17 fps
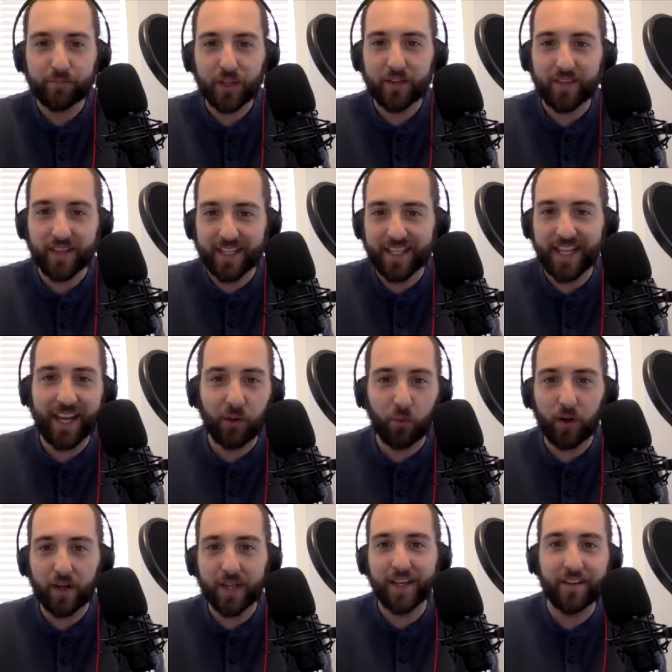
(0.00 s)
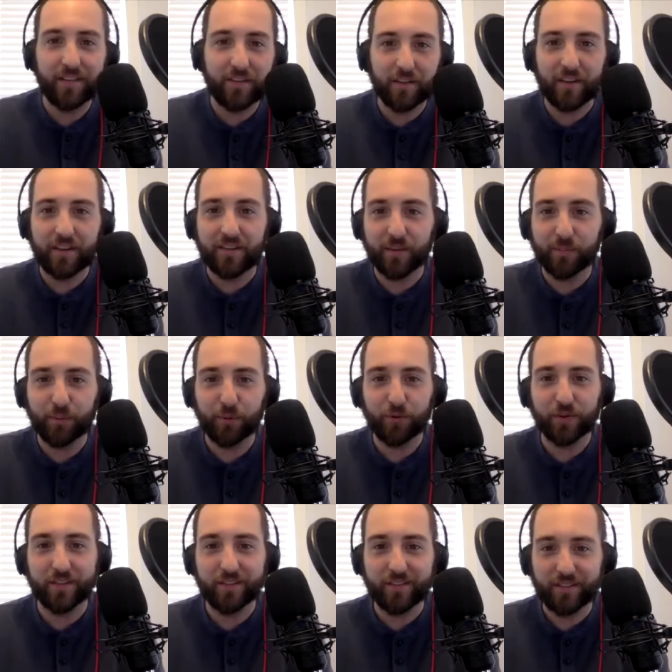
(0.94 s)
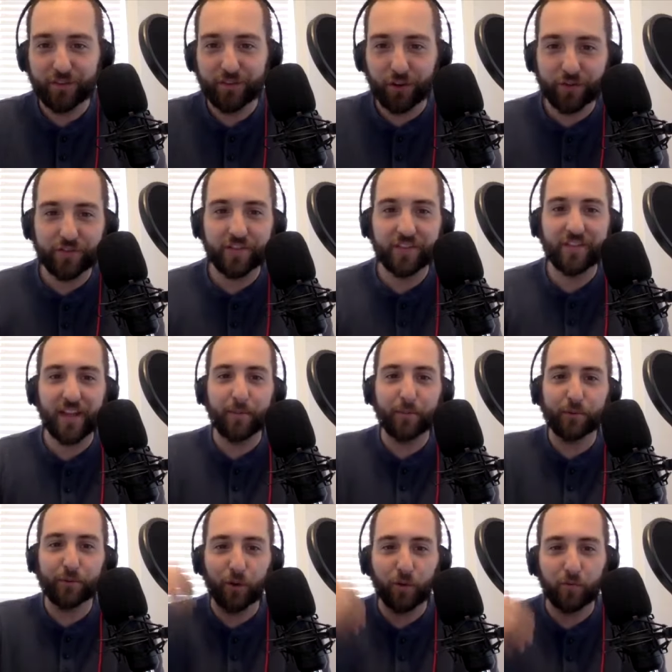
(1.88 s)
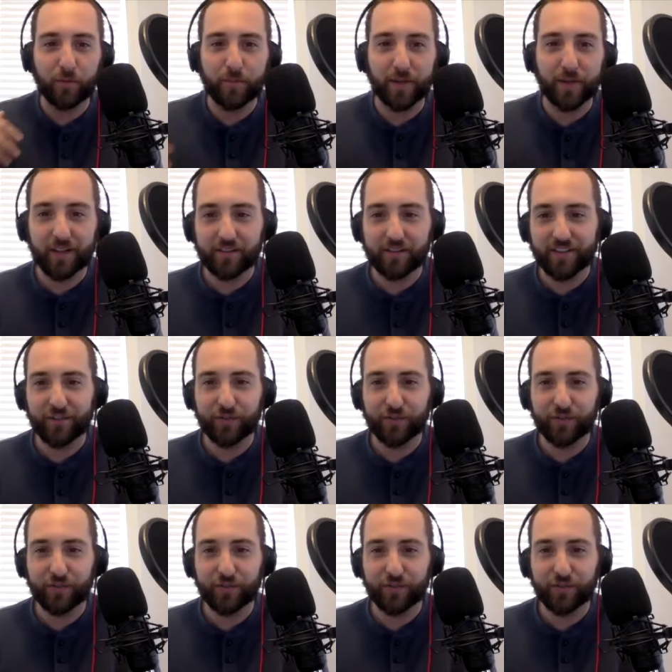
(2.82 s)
the king walking into the temple and turns the tables over yeah. because he's